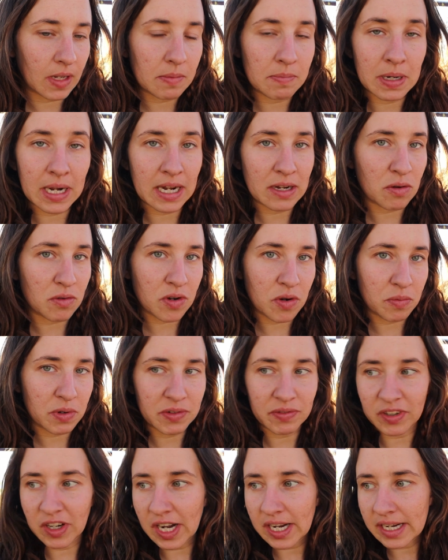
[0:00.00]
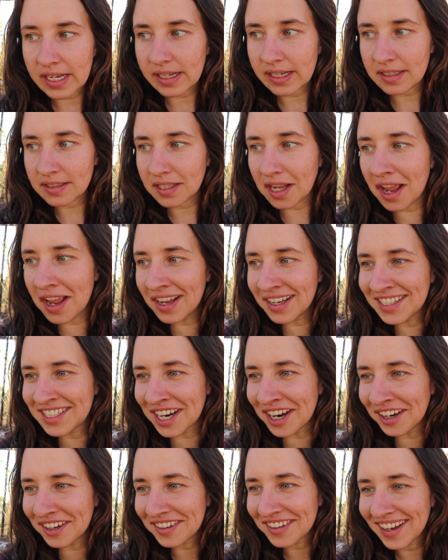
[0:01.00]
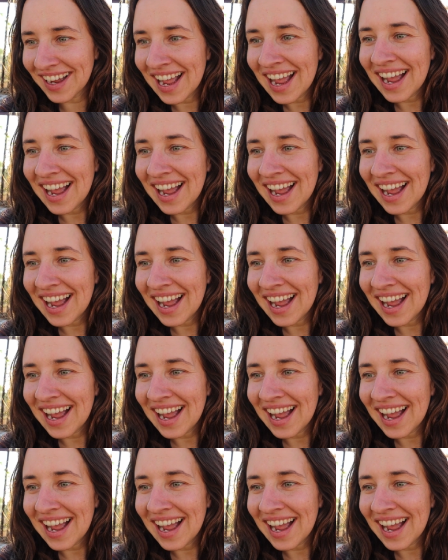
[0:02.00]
But I don't know what variety it is. So